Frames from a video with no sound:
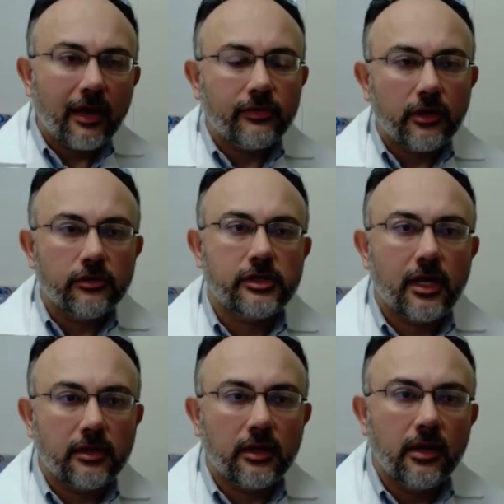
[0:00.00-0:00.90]
They
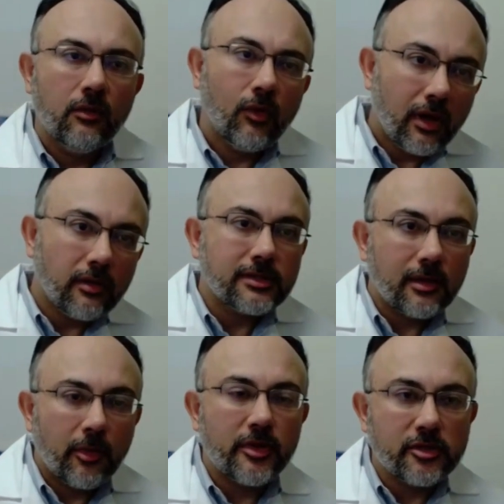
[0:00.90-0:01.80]
understand that, well, it's not
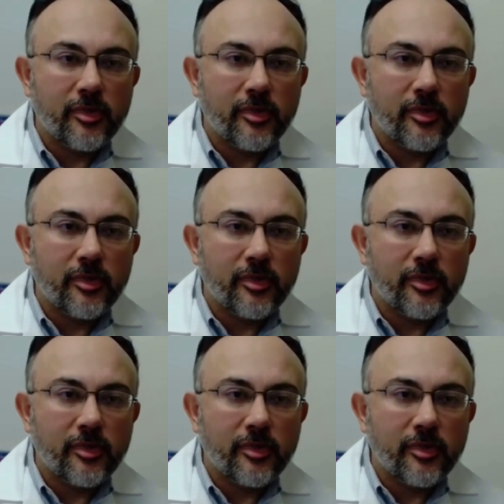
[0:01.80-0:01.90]
maybe as